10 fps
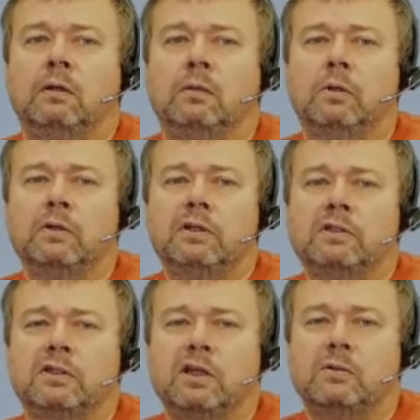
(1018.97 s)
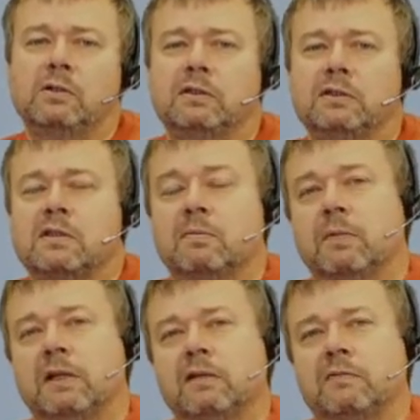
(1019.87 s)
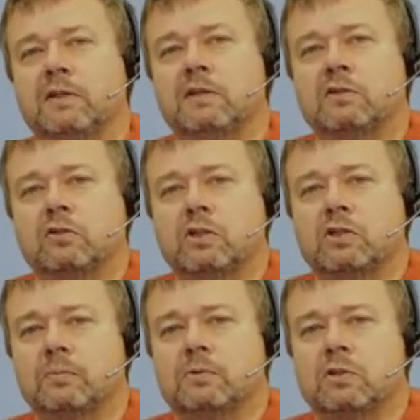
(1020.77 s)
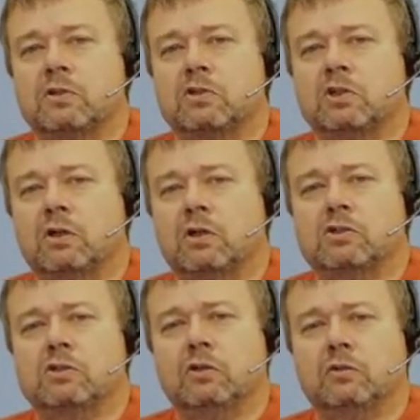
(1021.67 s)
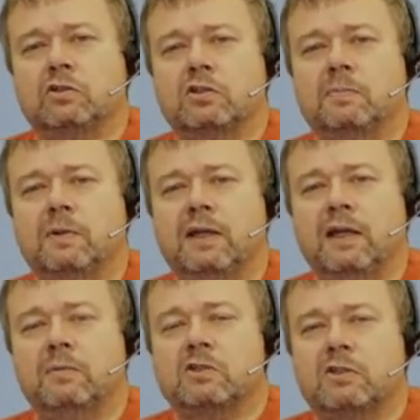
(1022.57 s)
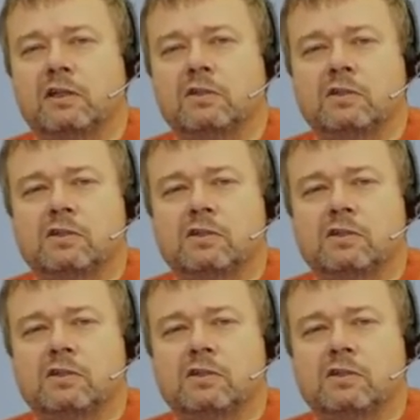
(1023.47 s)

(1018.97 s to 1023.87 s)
One thing to note is that many of these storage options charge not just by how much data is